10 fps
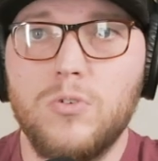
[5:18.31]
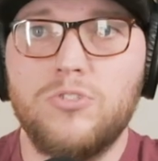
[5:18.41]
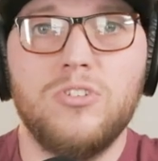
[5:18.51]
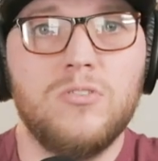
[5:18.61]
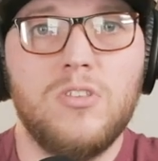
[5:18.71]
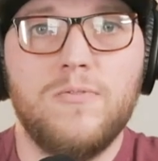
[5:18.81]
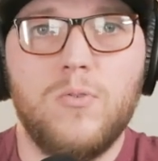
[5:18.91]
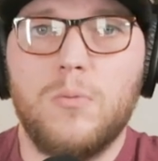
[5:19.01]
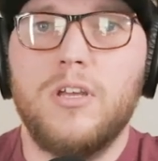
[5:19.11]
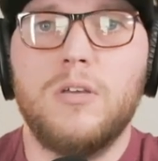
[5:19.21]
which is the
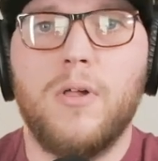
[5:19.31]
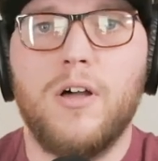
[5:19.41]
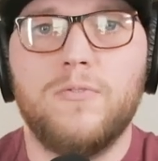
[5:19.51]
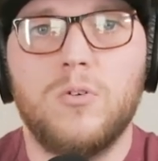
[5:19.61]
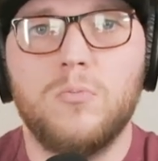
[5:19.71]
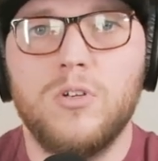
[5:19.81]
4xe platform,